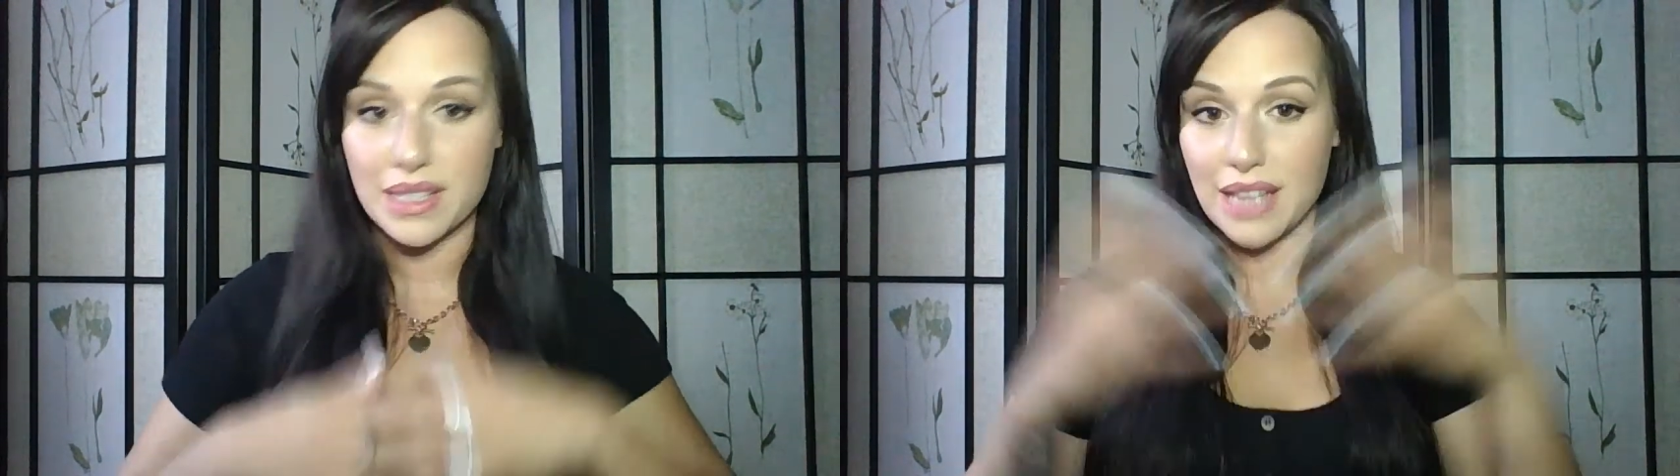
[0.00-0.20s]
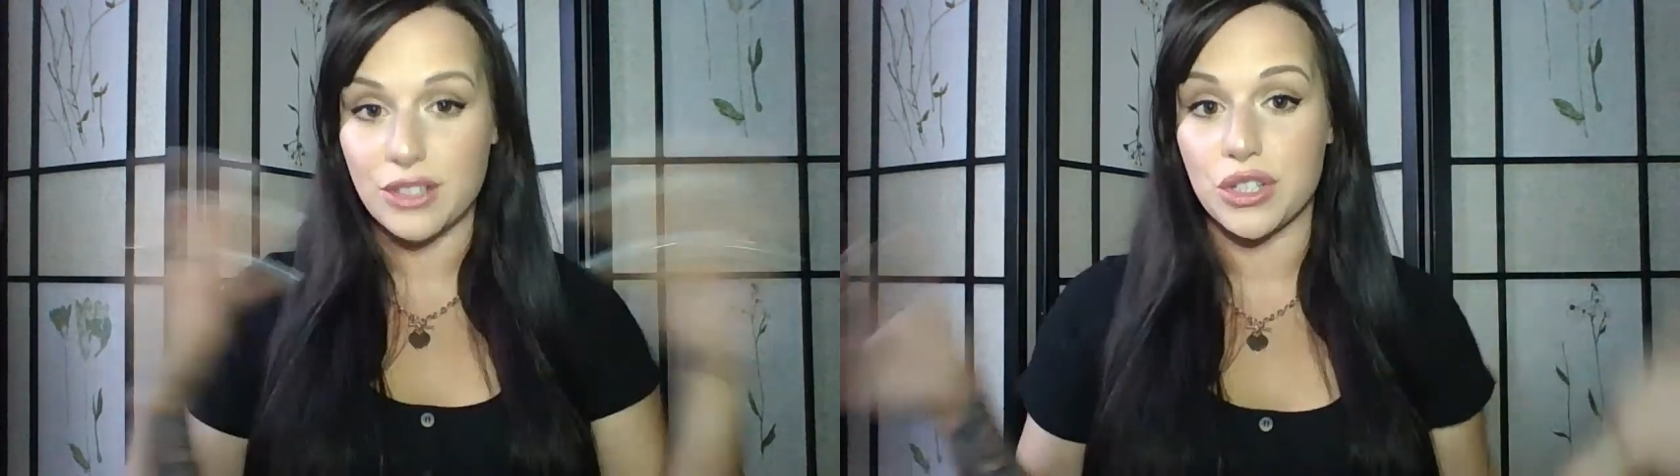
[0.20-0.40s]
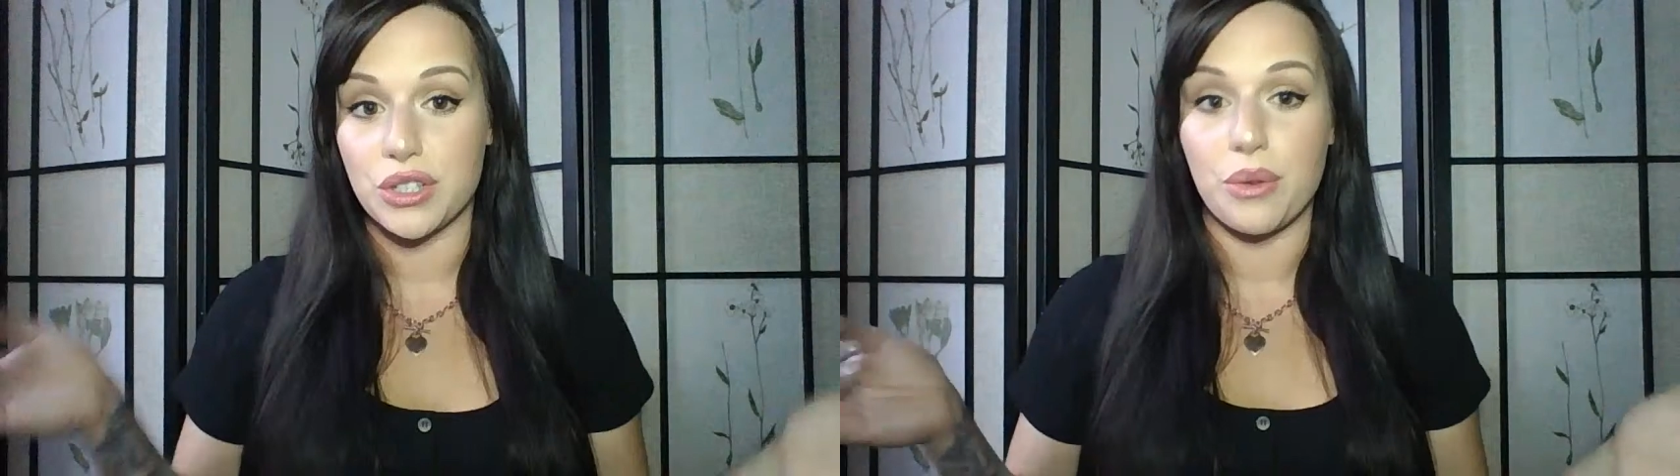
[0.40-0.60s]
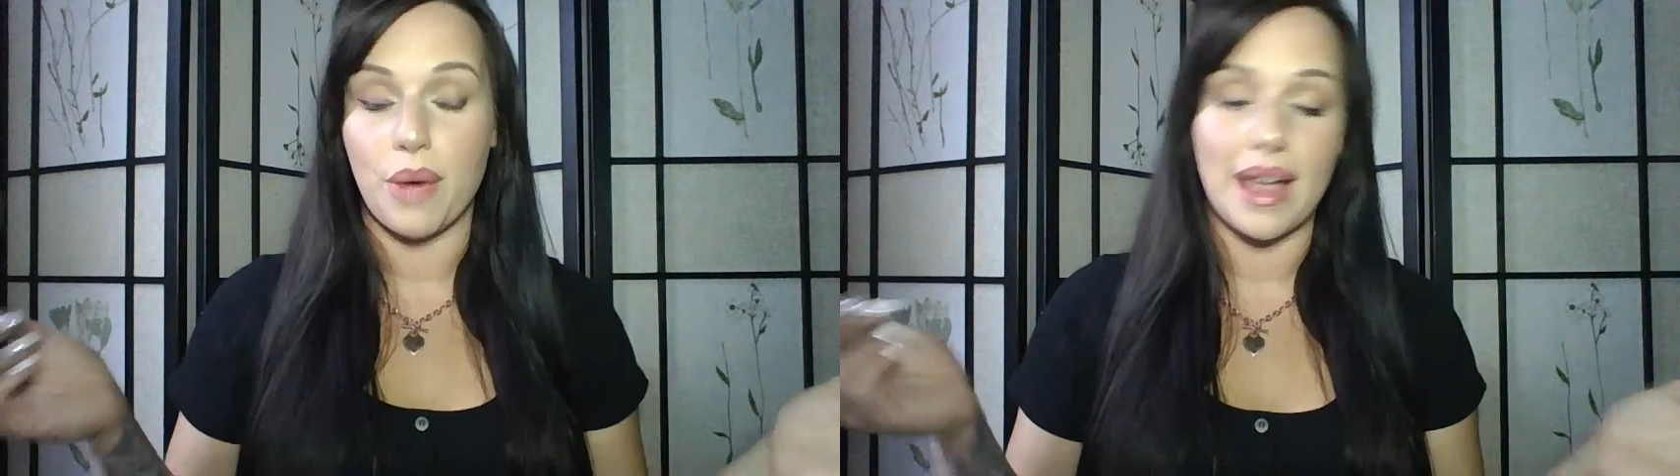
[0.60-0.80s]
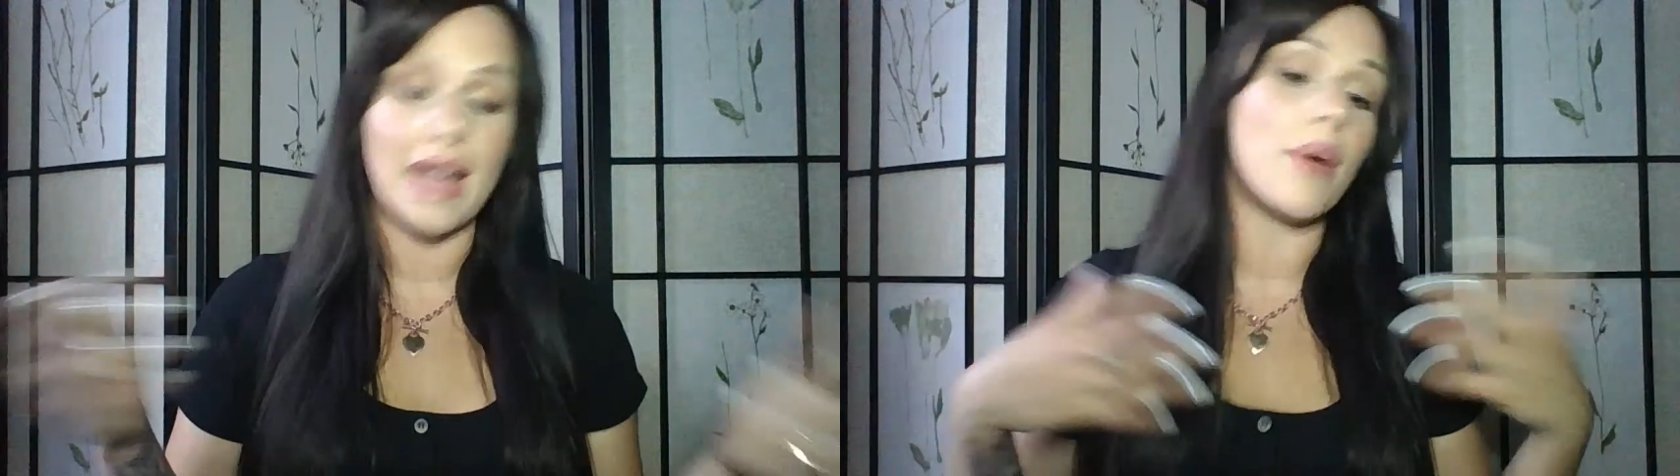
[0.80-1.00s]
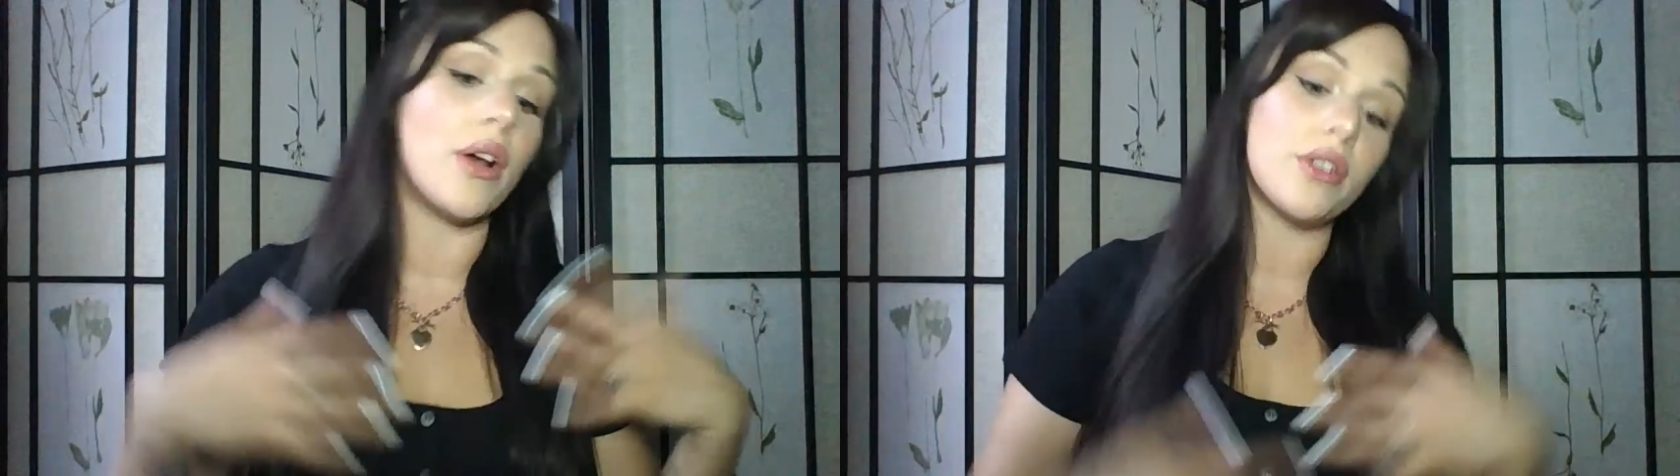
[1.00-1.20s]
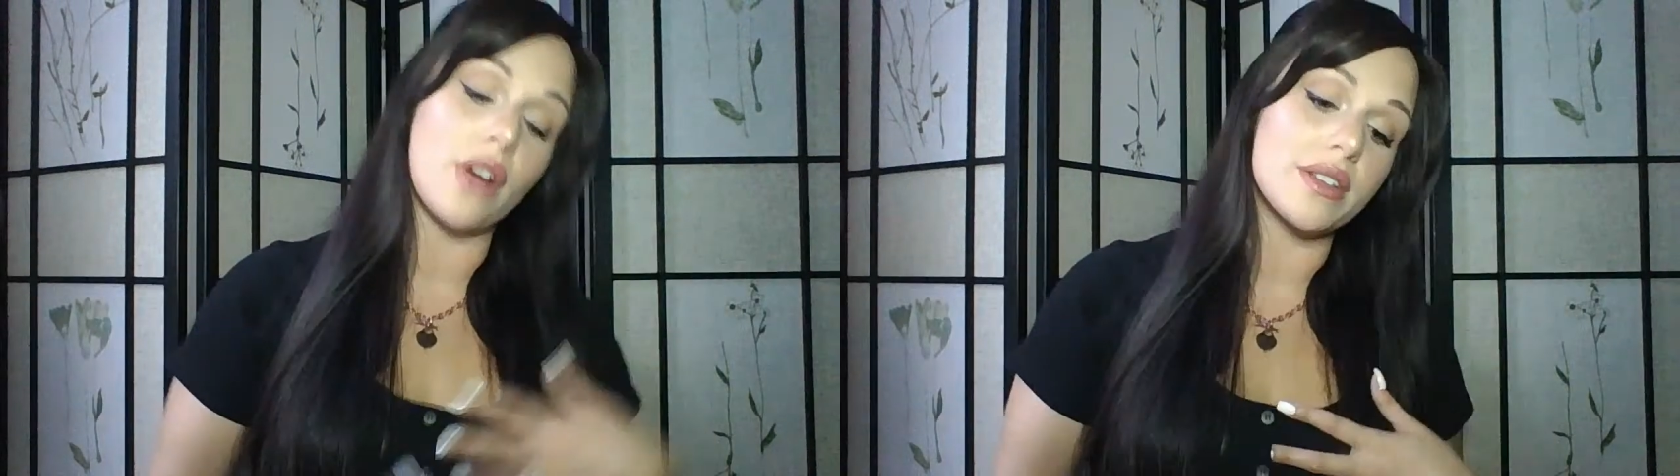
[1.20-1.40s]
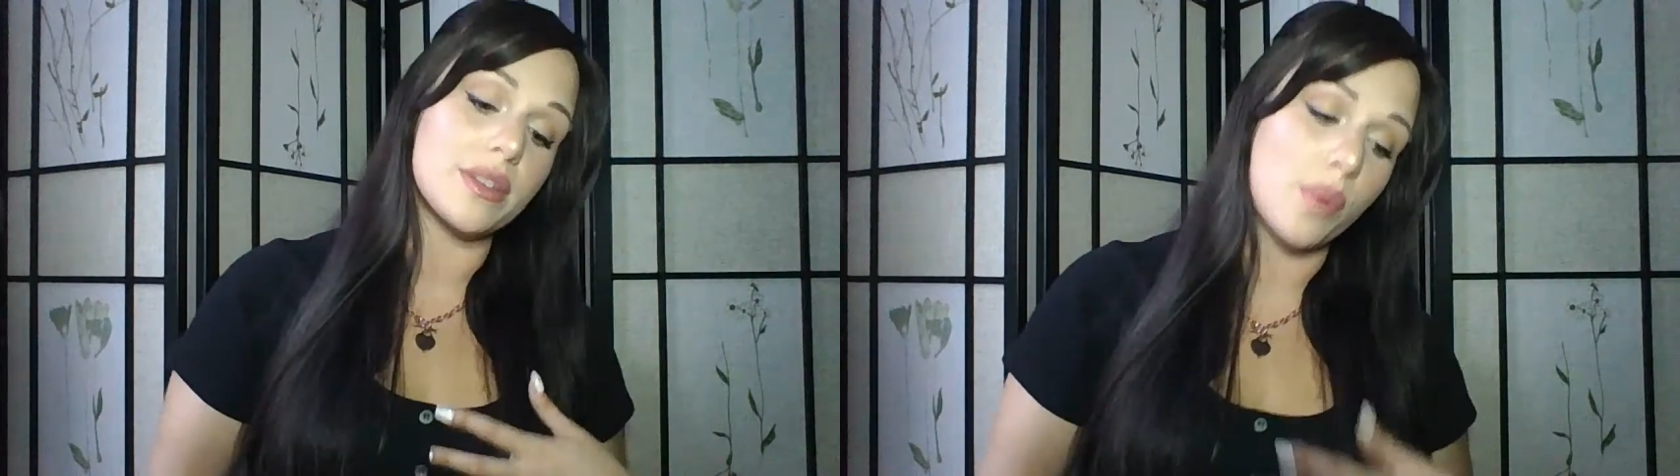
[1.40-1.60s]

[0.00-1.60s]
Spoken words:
that's just who I am all across the